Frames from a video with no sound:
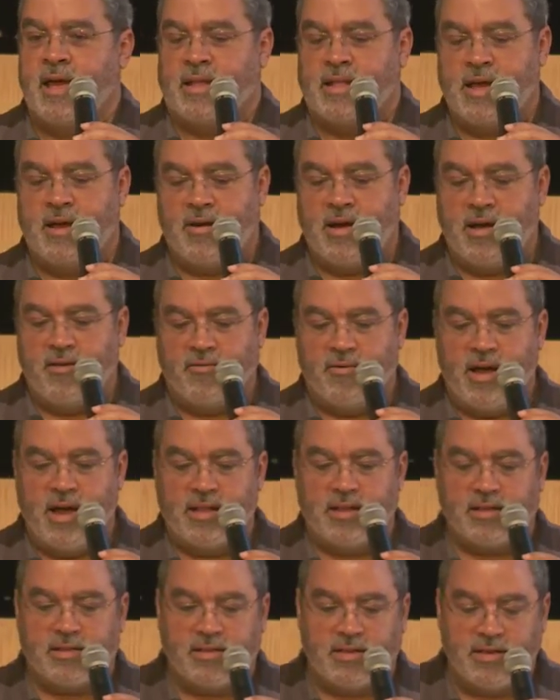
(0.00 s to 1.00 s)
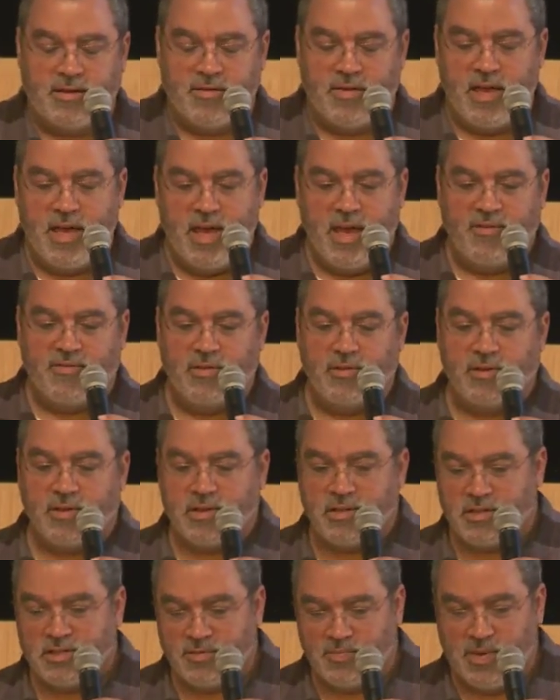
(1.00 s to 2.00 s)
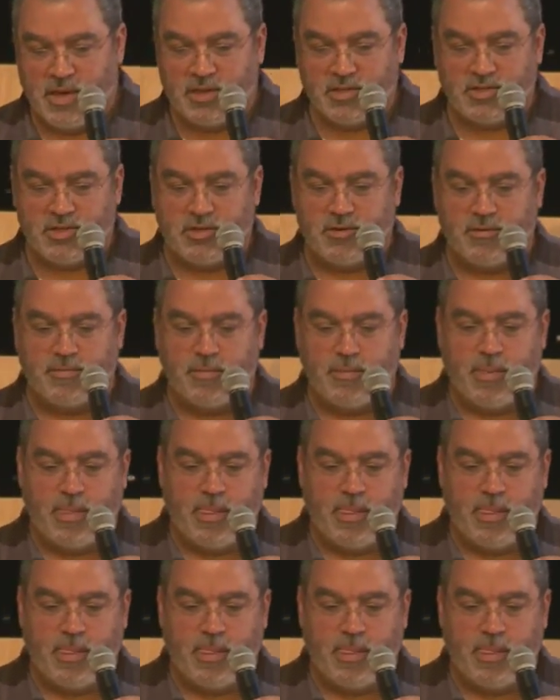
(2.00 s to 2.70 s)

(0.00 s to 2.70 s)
Now, ironically, if you look at this picture,